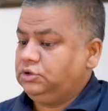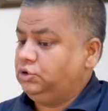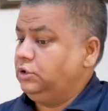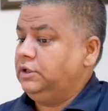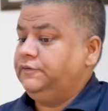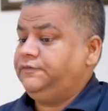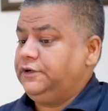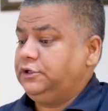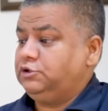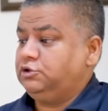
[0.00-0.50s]

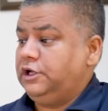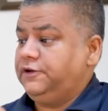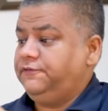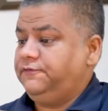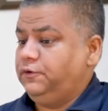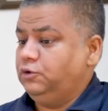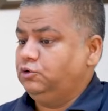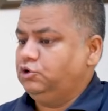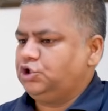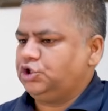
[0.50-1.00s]
Nifty July
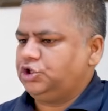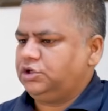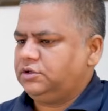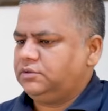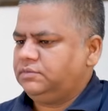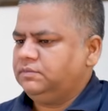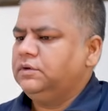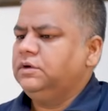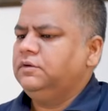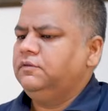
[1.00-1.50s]
future.
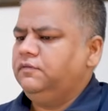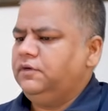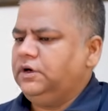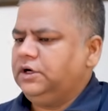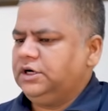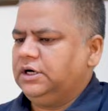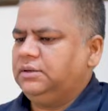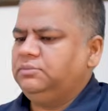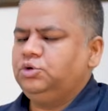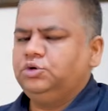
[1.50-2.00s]
We'll
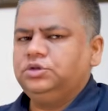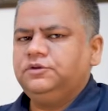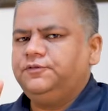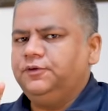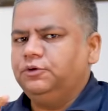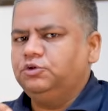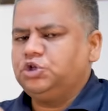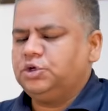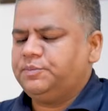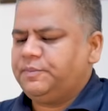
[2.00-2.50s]
come to the
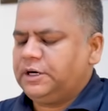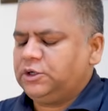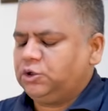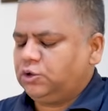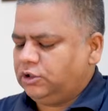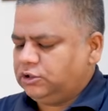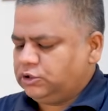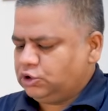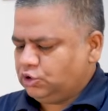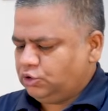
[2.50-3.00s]
future part
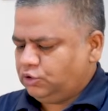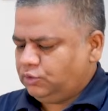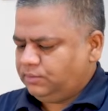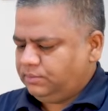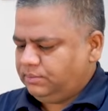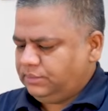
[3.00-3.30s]
also.